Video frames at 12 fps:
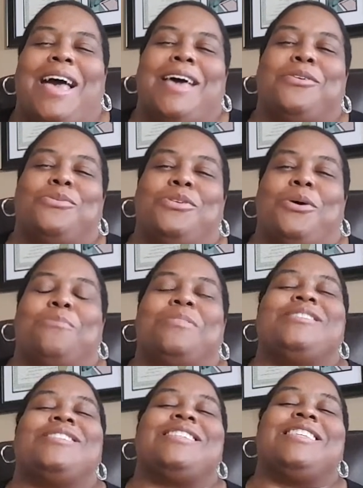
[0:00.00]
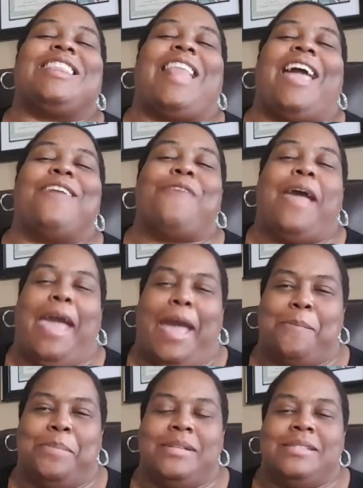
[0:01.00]
I don't know, but just life
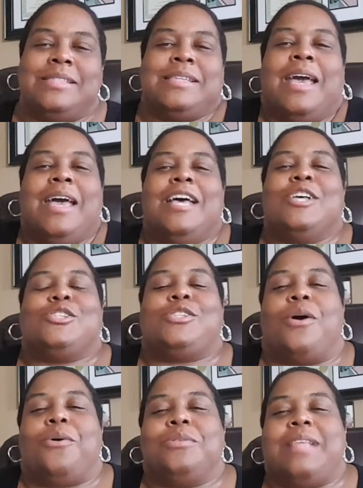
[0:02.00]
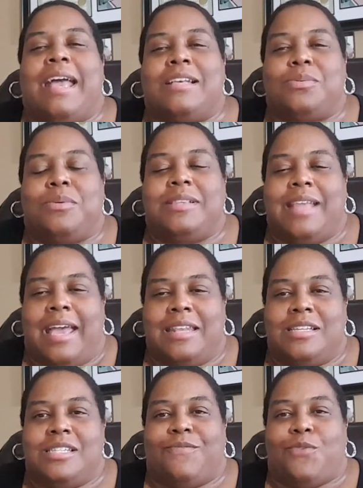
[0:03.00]
happens. So that's what that
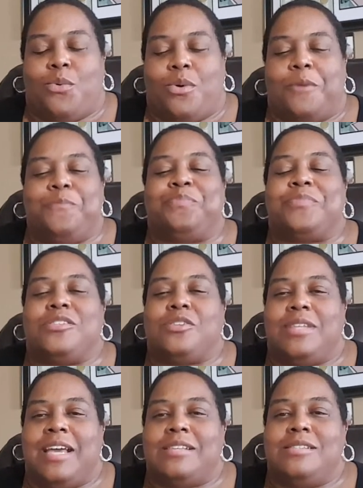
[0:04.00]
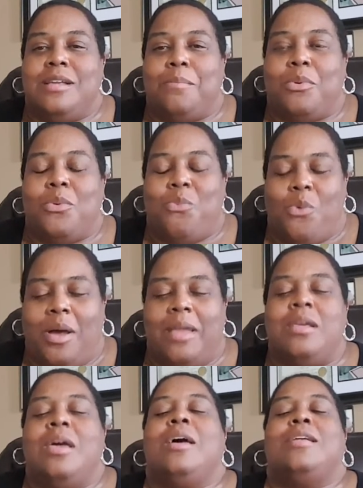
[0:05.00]
is for. So that's number one.
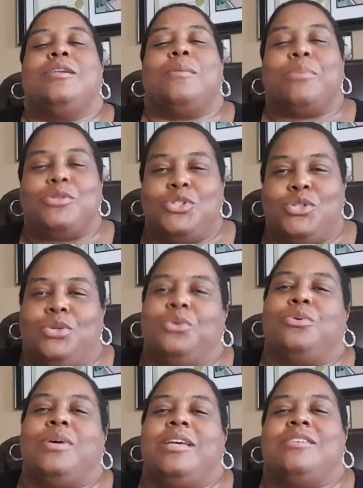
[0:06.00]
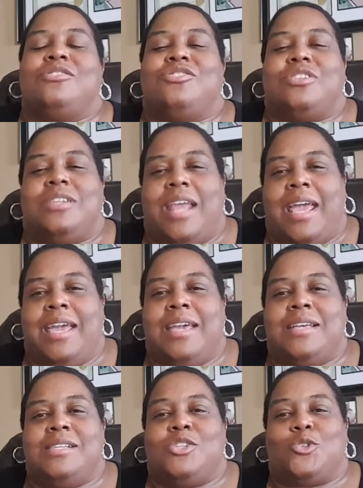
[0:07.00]
Number two is
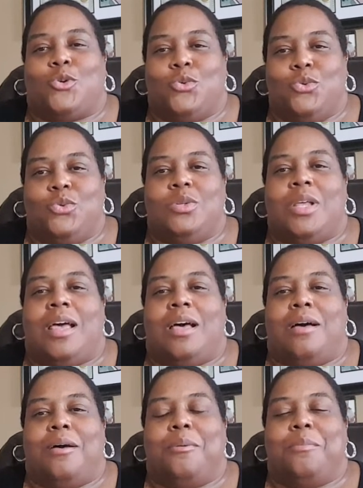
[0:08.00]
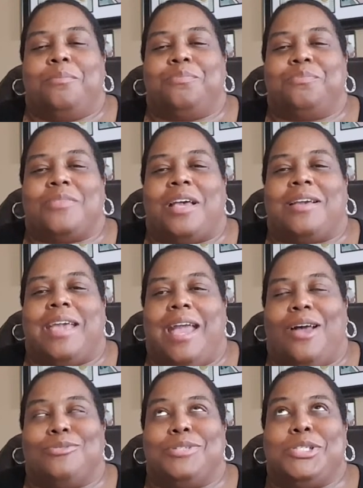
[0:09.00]
Janae's school um, account.